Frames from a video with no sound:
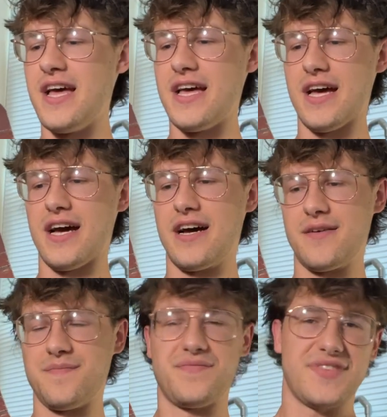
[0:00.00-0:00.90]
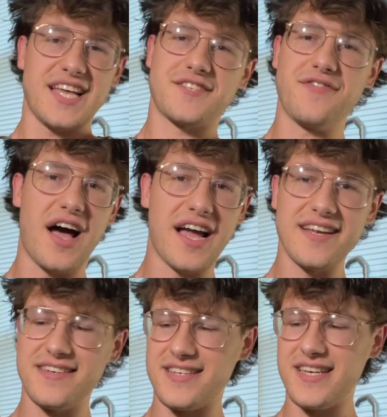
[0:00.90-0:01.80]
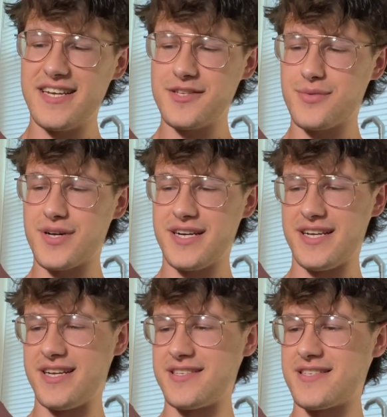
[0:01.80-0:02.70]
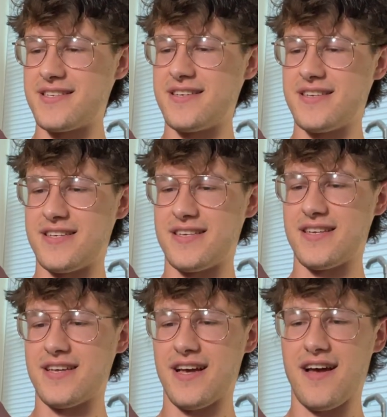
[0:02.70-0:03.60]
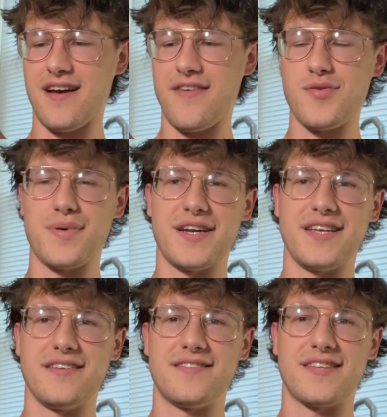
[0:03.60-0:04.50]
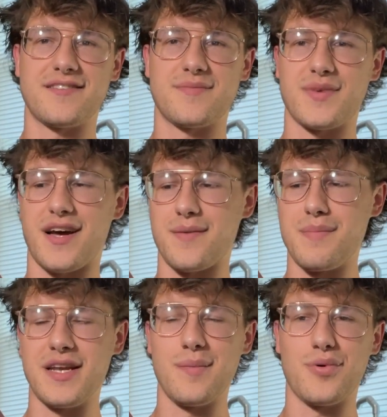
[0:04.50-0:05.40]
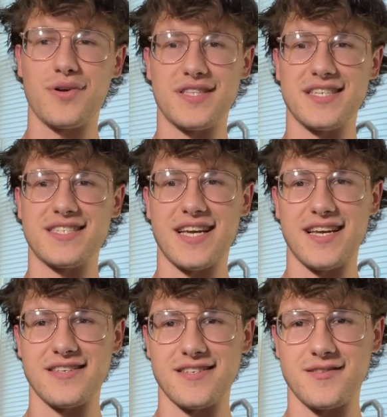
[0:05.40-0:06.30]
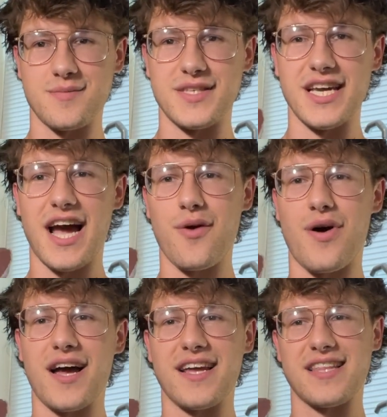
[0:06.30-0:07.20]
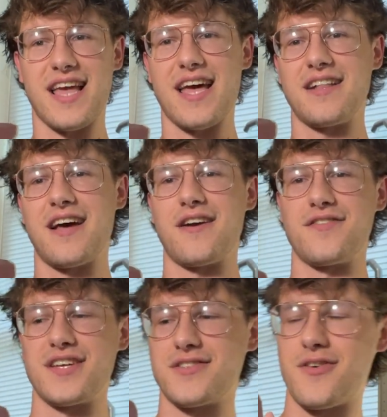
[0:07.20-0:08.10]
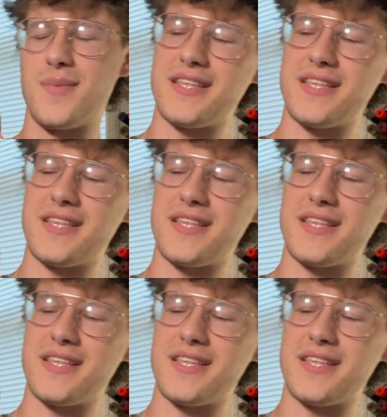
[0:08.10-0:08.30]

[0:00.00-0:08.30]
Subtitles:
That's fine. It is what it is. Everybody that's got a mini board these days is DIYing the hell out of it, so I'm not